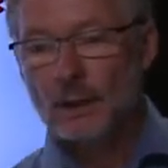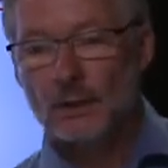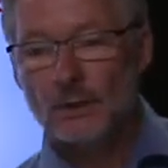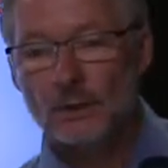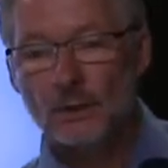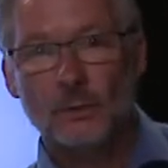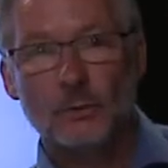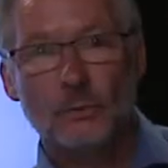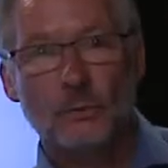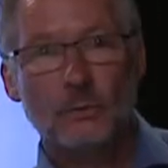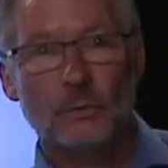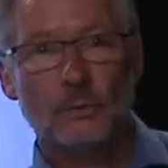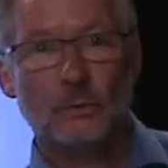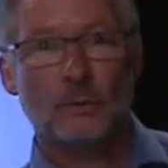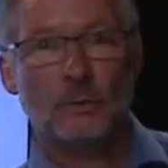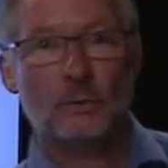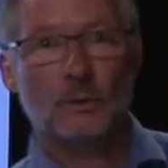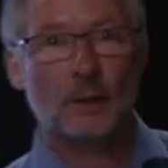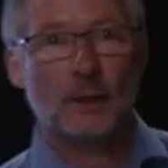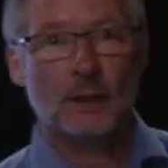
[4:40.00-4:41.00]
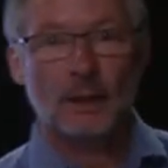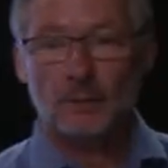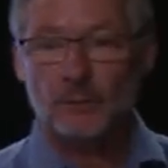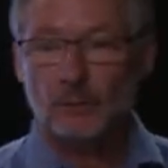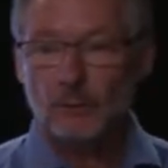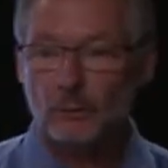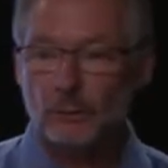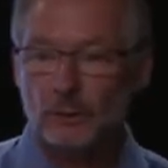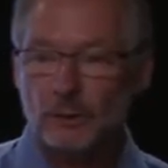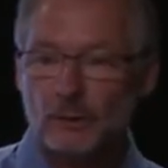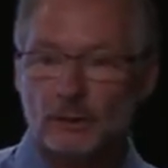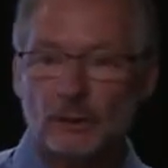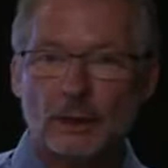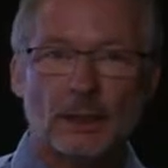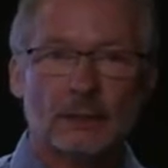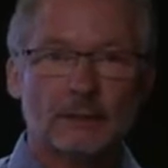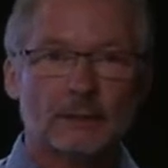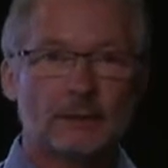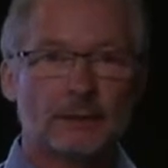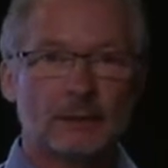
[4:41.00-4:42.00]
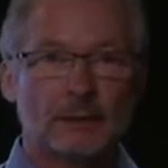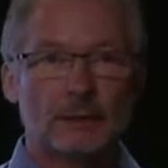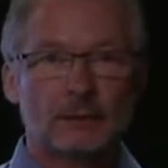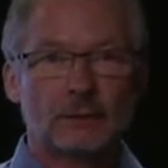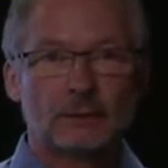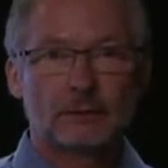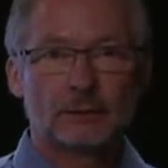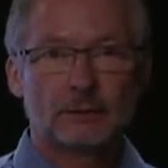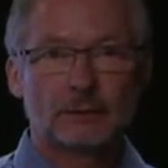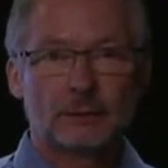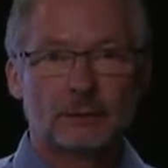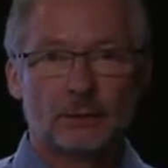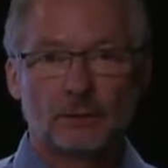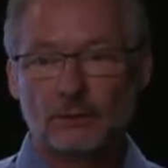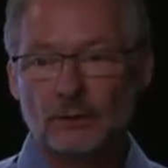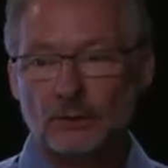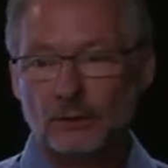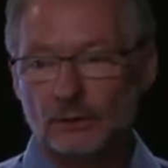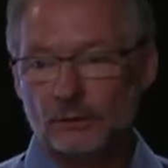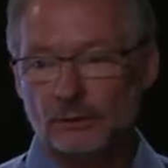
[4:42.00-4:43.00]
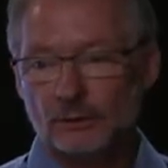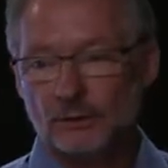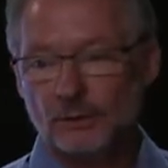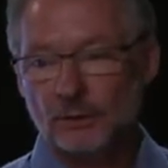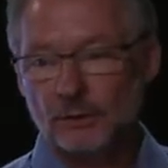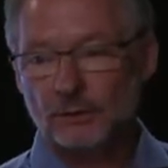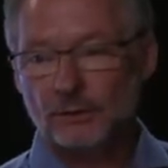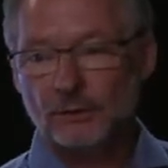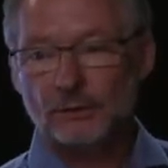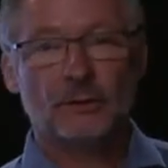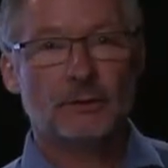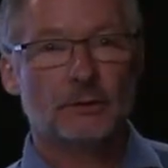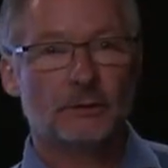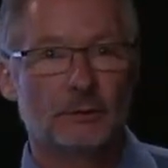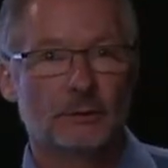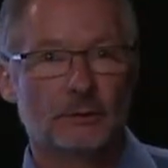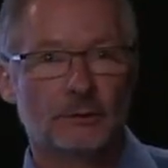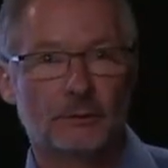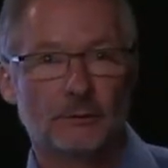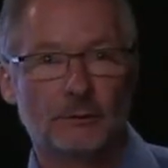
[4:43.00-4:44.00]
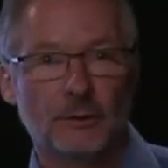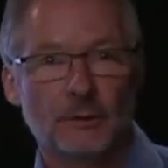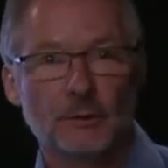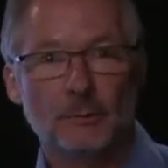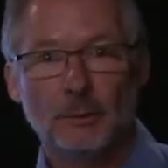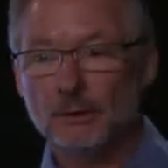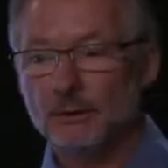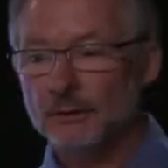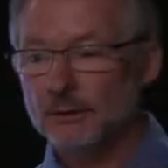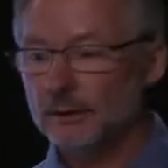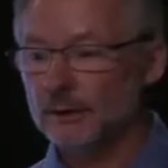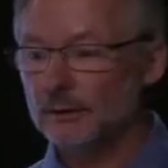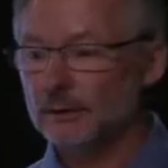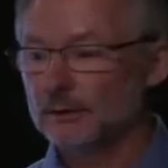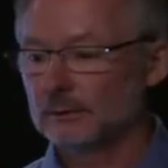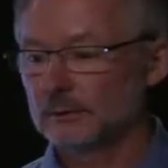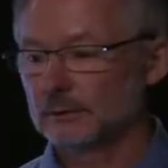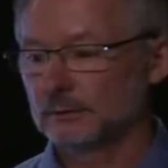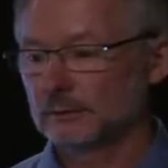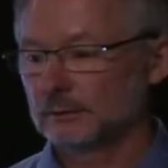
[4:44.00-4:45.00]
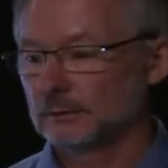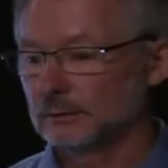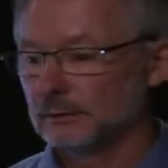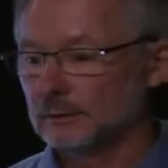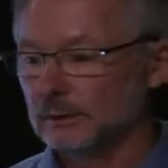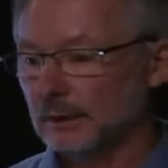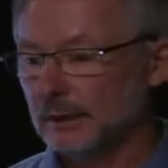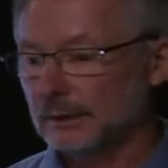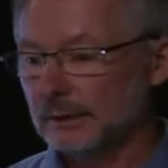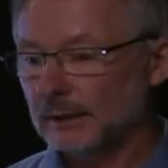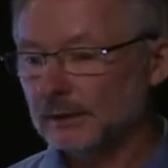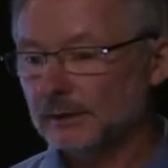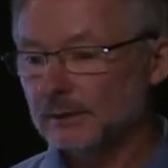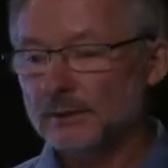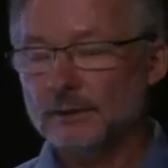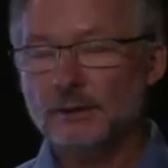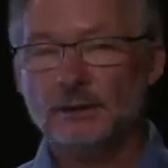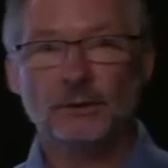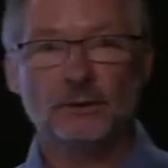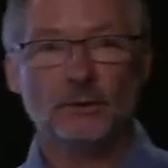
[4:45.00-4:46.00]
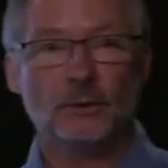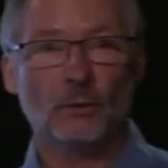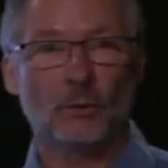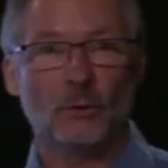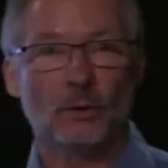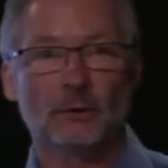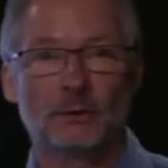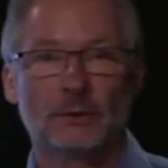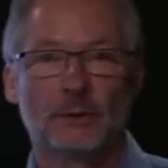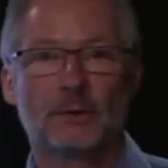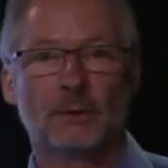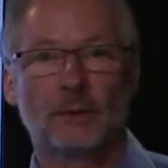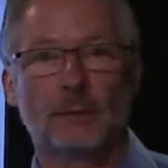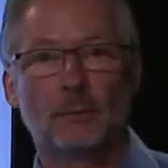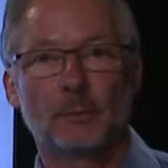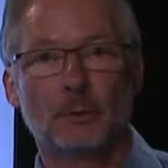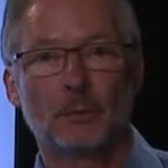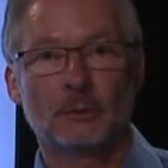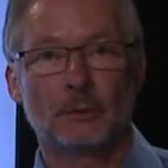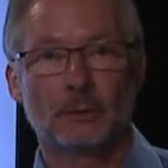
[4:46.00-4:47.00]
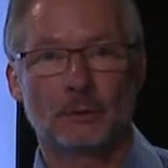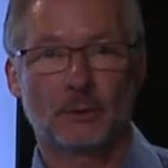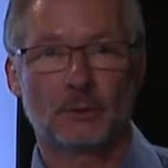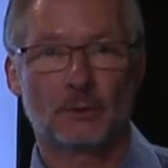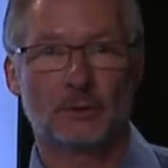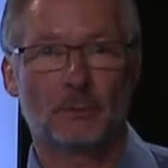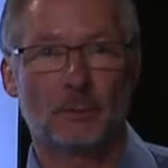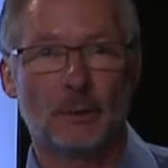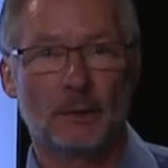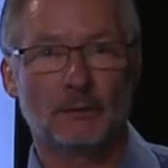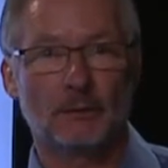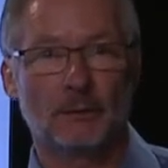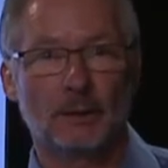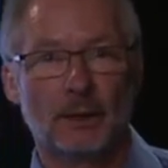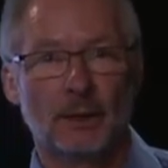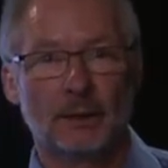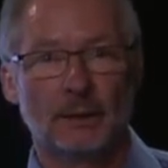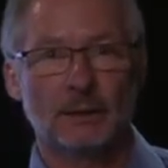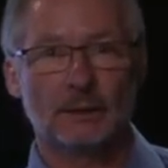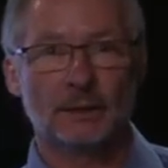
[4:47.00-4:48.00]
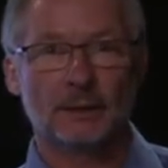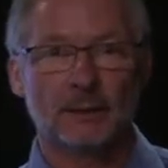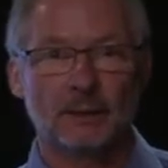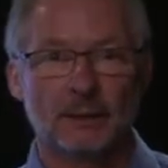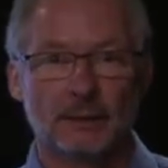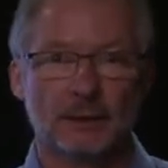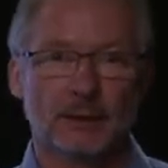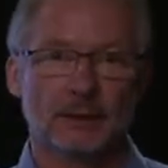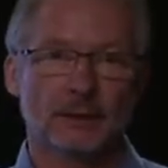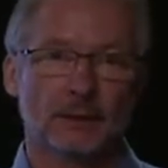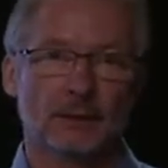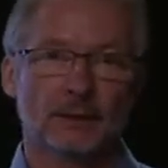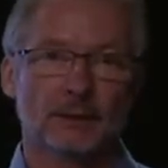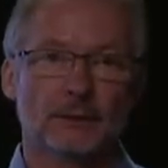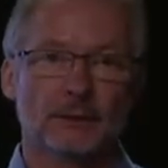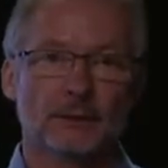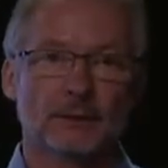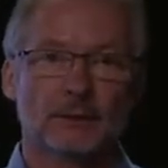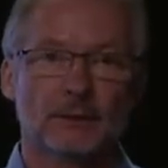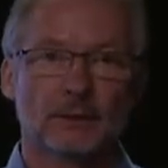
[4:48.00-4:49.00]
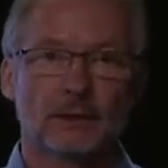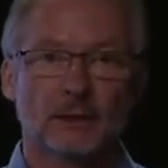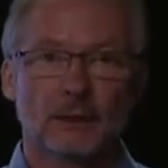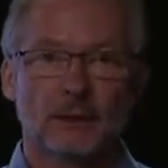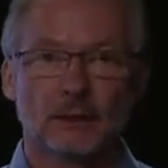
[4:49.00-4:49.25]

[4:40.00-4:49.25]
So how do we actually conduct such feasibility analysis or simple cost-benefit analysis?